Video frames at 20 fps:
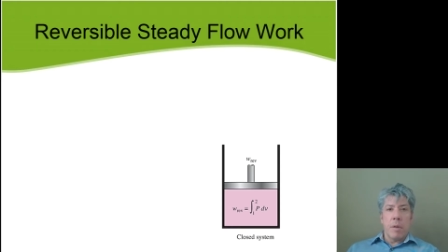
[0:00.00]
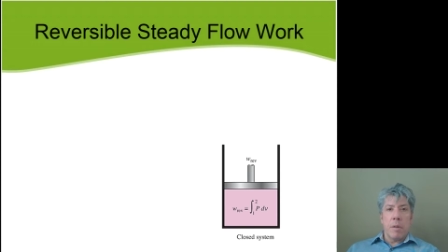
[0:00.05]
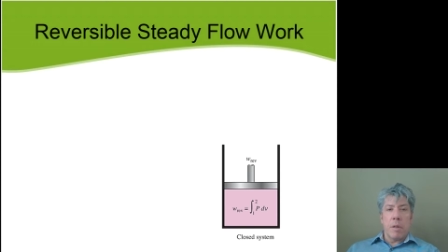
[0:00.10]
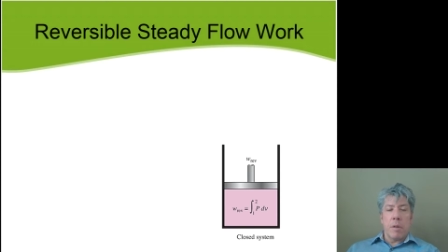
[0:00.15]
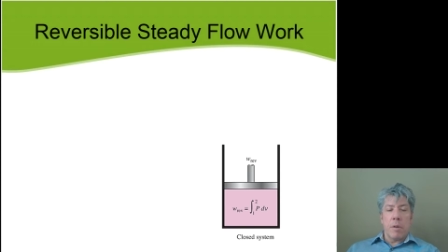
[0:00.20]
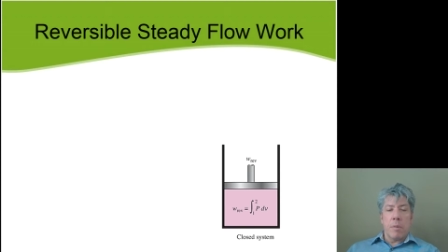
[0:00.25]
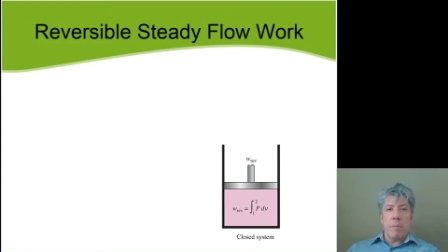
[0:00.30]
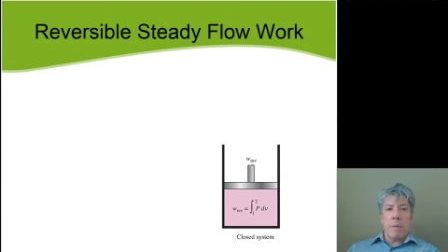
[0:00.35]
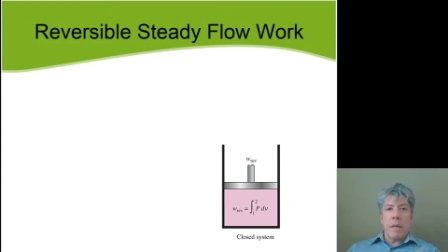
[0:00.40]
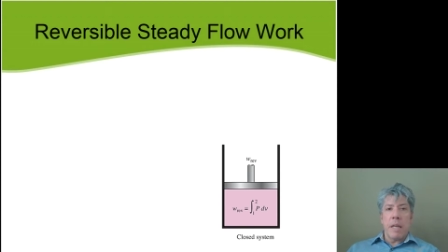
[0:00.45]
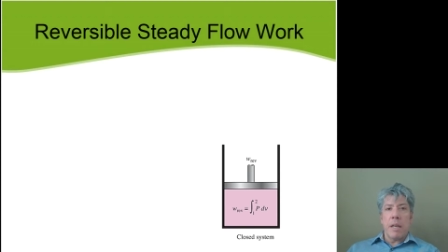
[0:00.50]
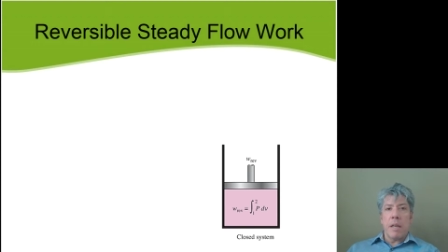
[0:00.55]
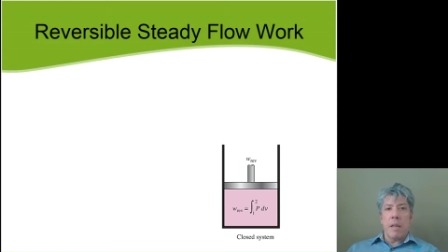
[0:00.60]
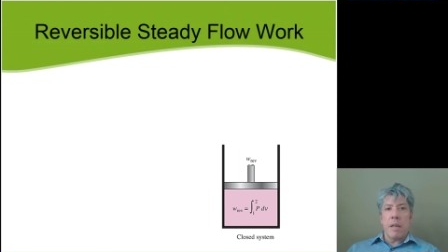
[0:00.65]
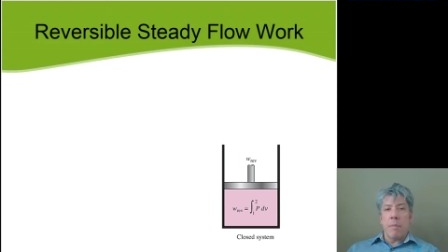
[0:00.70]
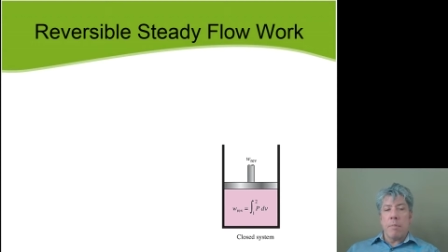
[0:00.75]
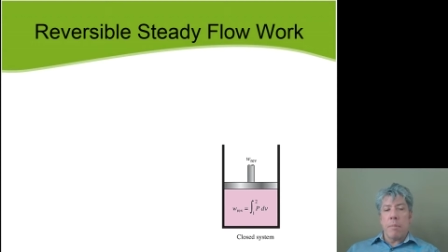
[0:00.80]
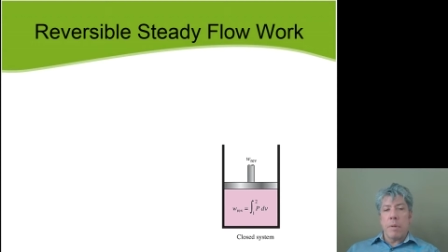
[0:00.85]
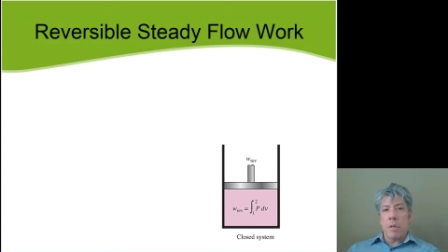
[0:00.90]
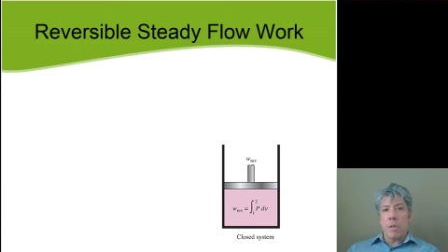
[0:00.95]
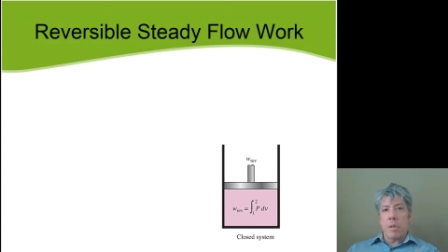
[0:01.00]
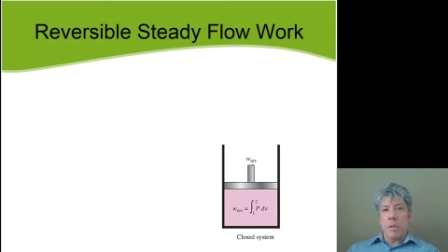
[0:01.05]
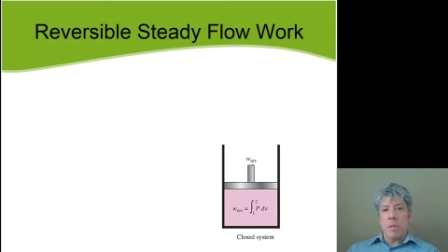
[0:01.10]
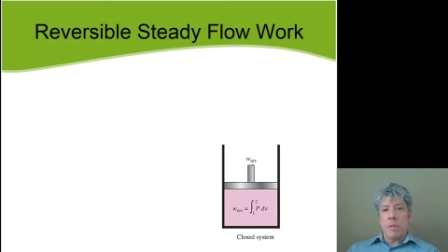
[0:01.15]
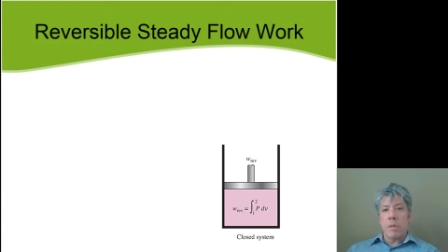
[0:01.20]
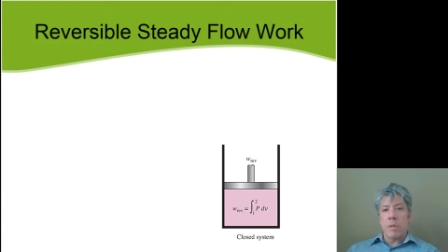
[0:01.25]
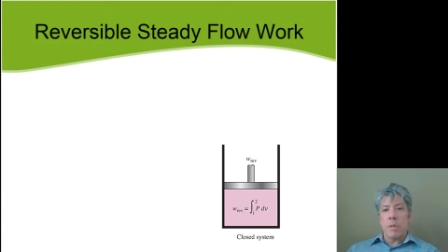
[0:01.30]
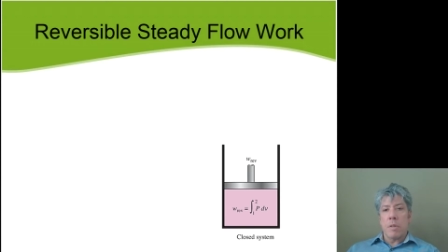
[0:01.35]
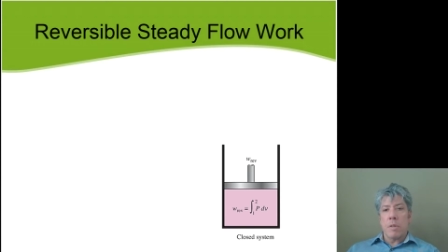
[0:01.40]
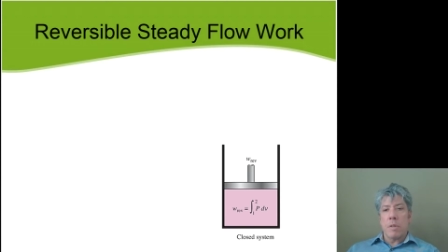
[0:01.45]
you know, meeting
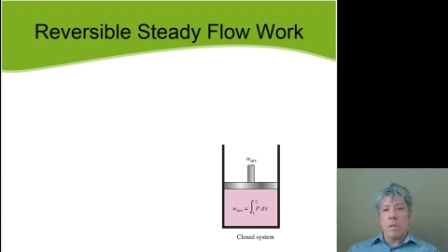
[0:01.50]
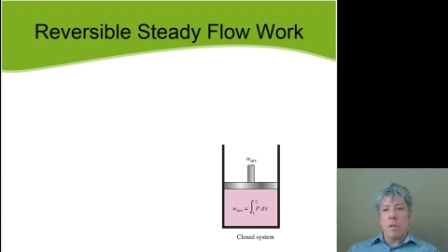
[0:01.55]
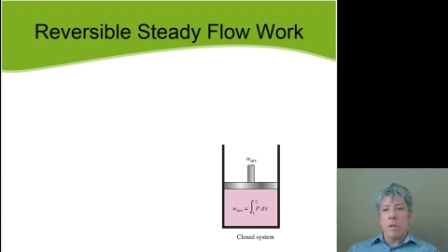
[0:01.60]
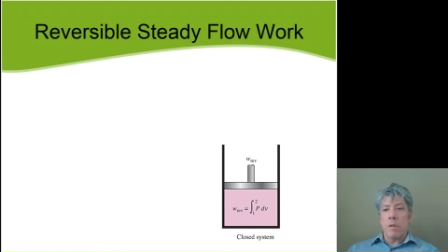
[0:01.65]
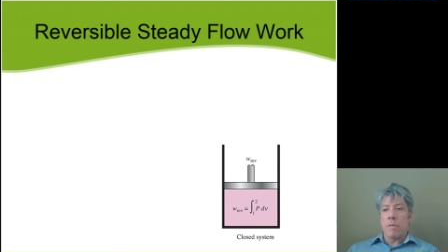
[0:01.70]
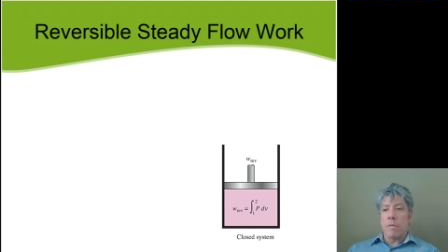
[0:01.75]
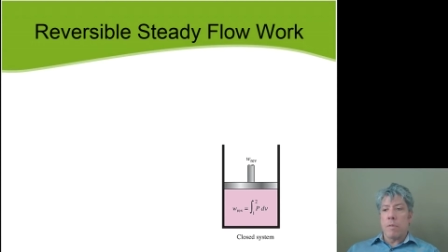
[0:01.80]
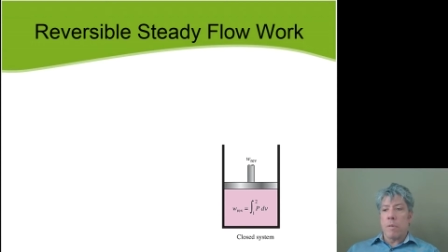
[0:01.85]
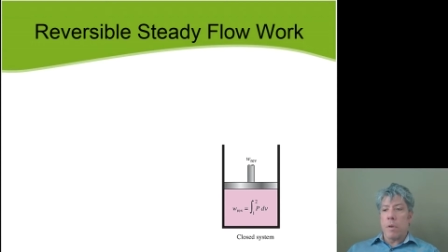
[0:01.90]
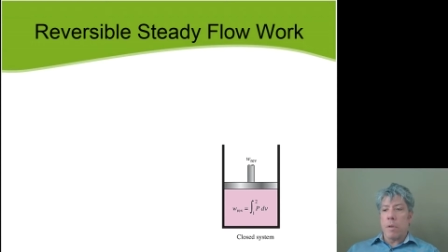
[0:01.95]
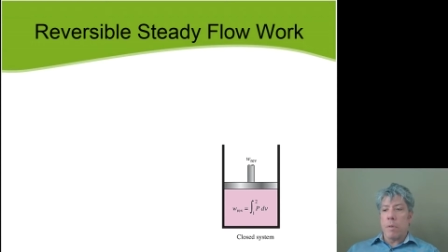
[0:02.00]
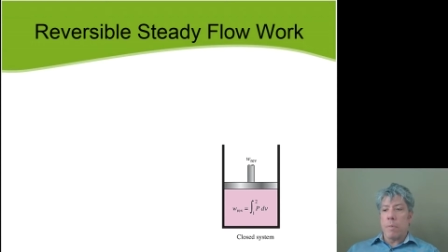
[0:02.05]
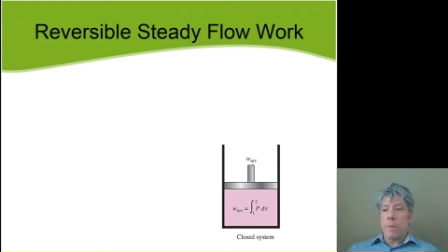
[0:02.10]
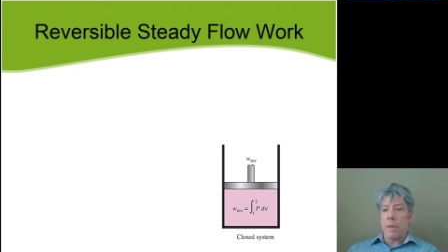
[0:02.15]
emissions and so forth.